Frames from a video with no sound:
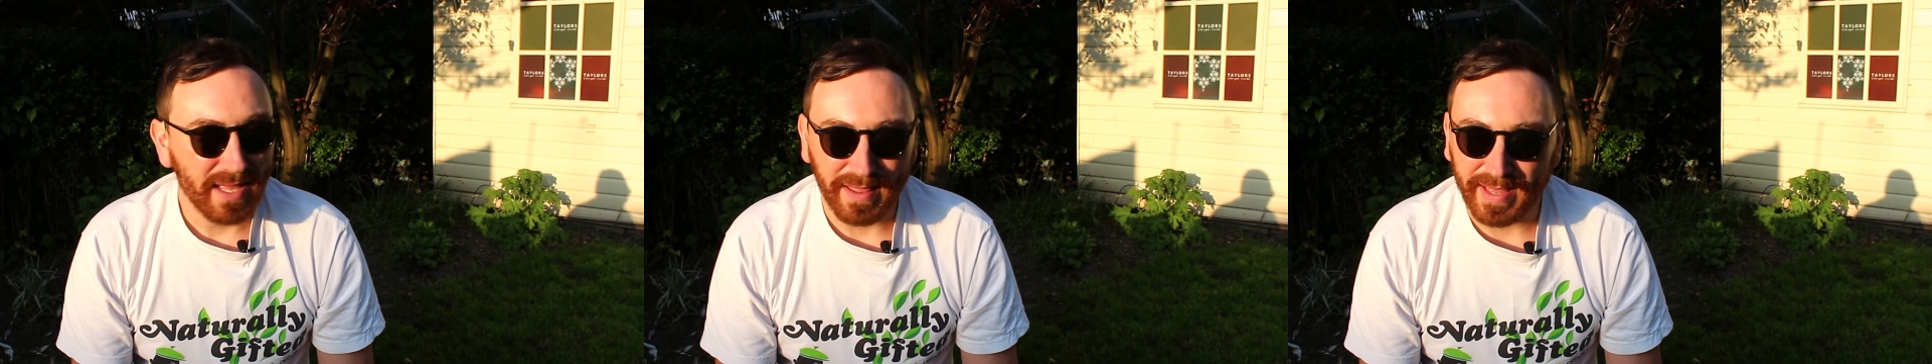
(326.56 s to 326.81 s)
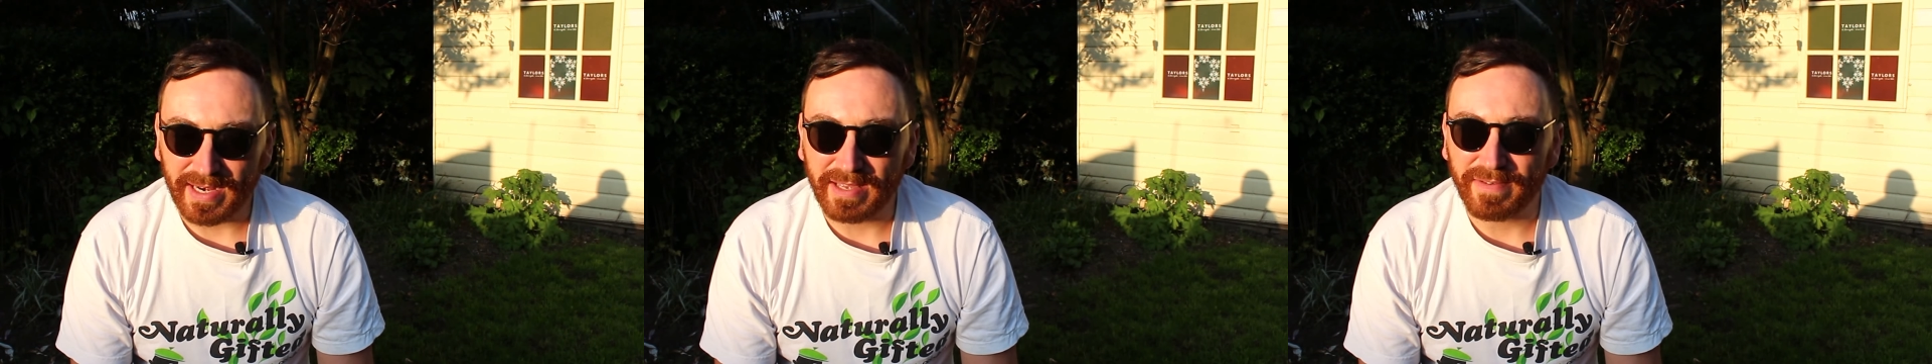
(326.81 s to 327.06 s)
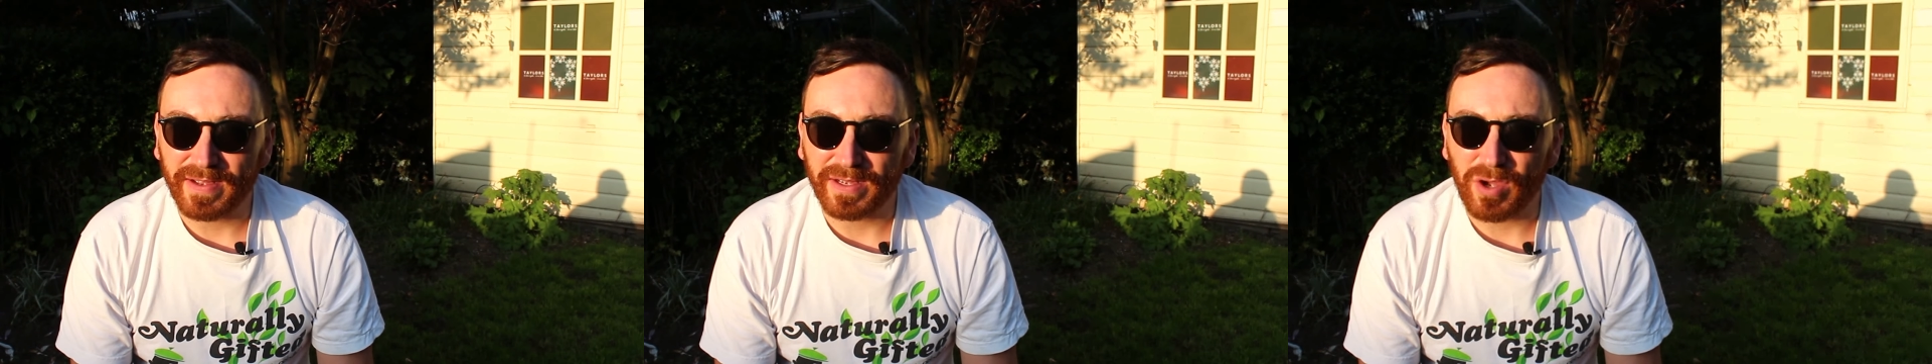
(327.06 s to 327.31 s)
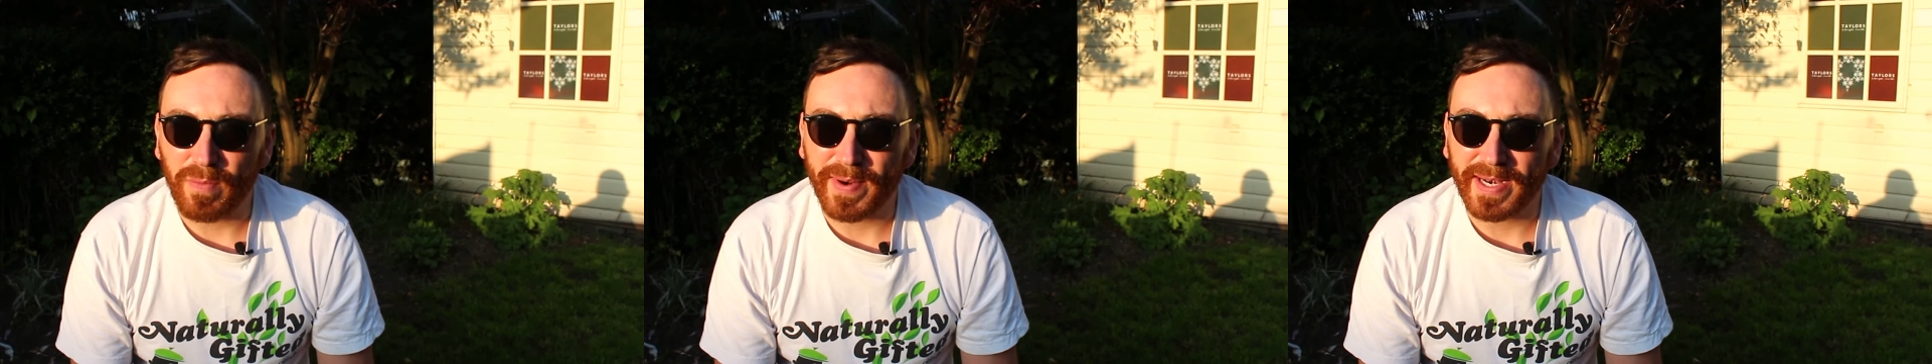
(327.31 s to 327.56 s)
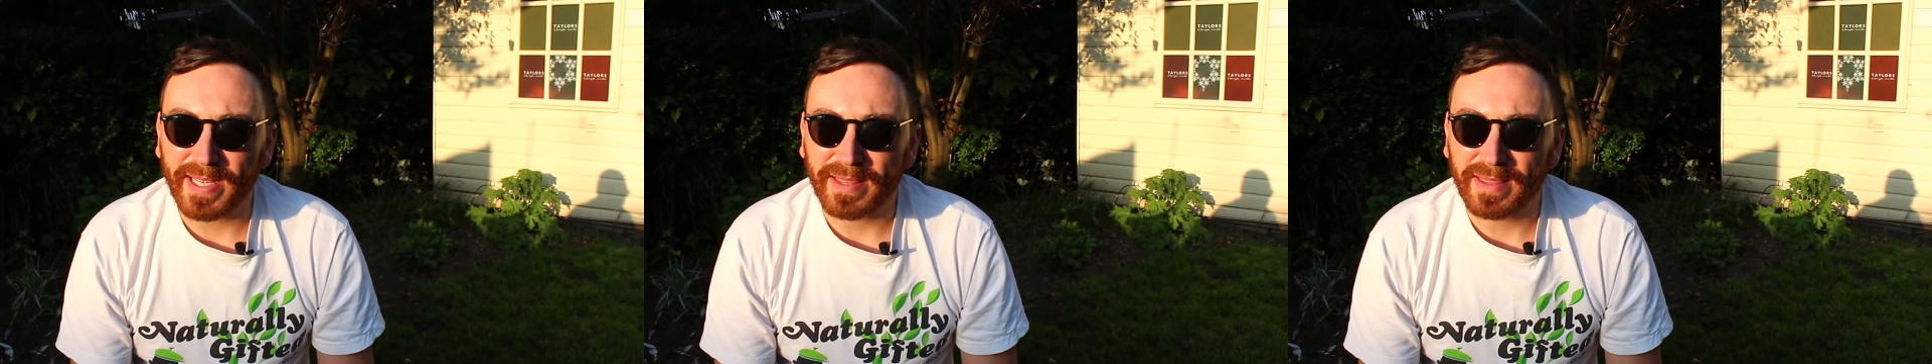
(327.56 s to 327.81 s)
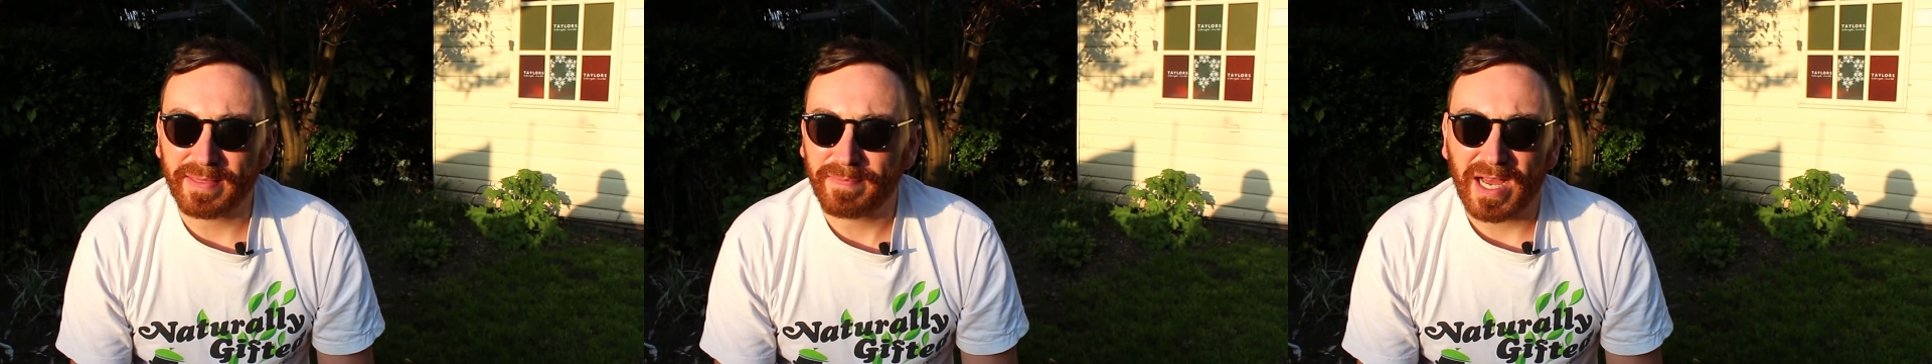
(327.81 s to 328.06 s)
then leave a comment
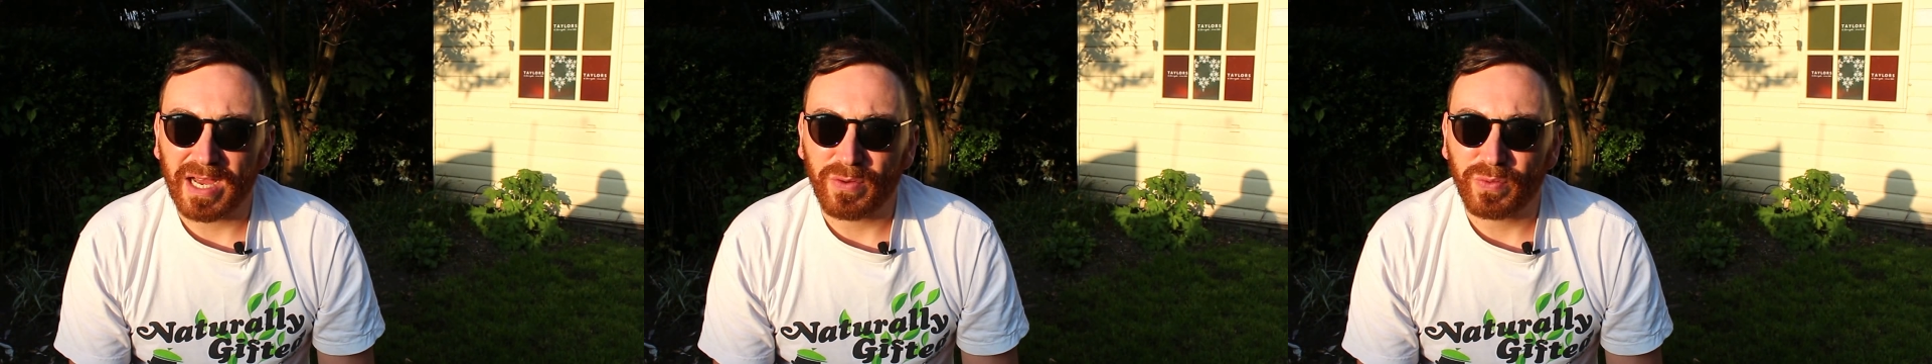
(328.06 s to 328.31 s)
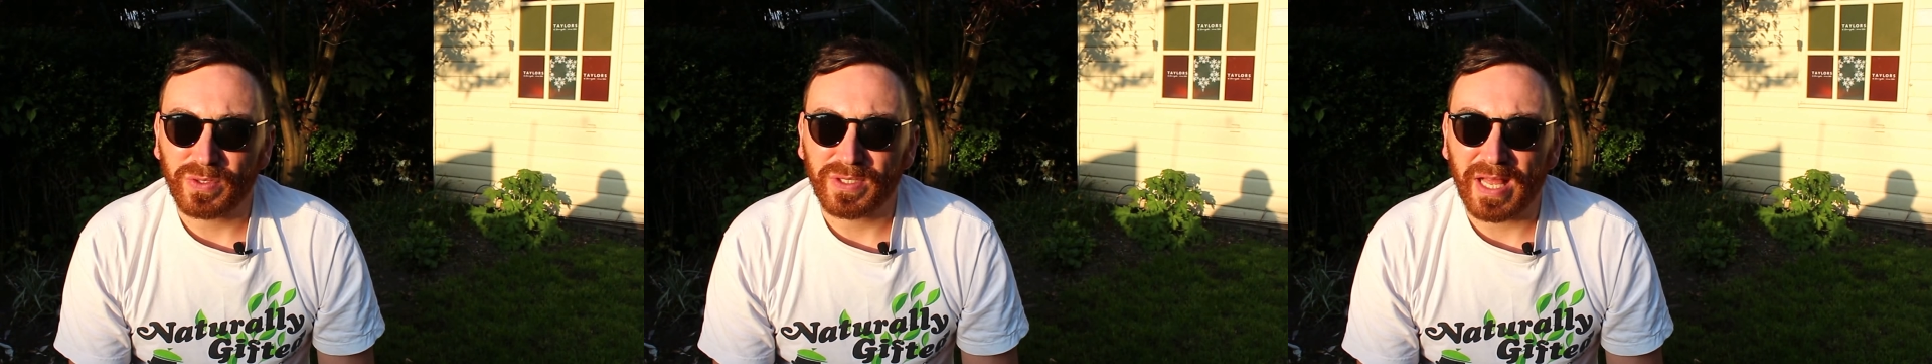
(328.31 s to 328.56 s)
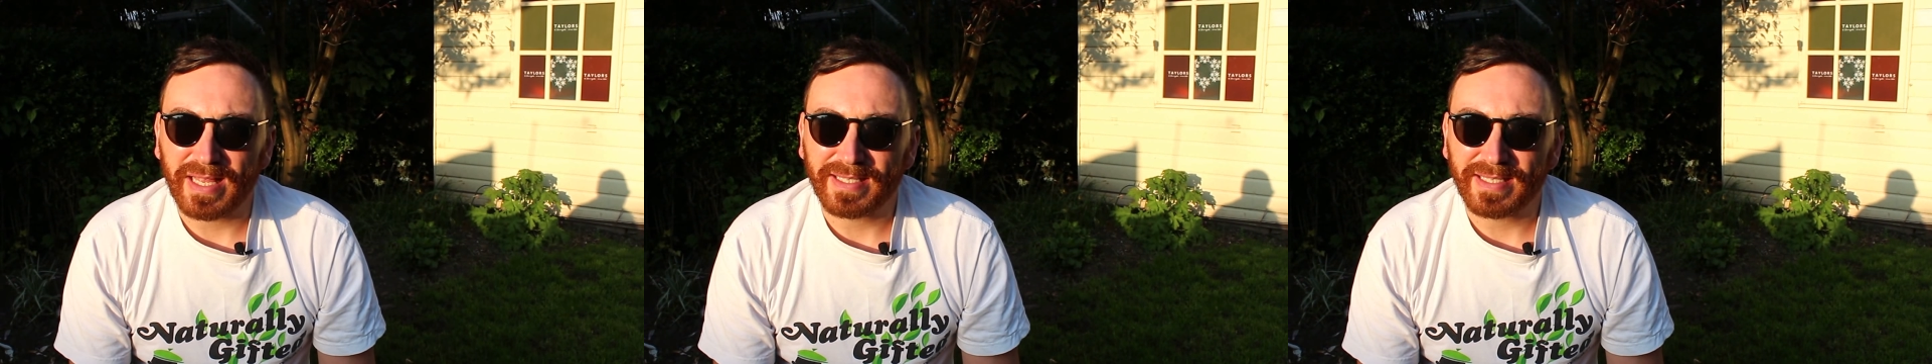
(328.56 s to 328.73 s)
and I will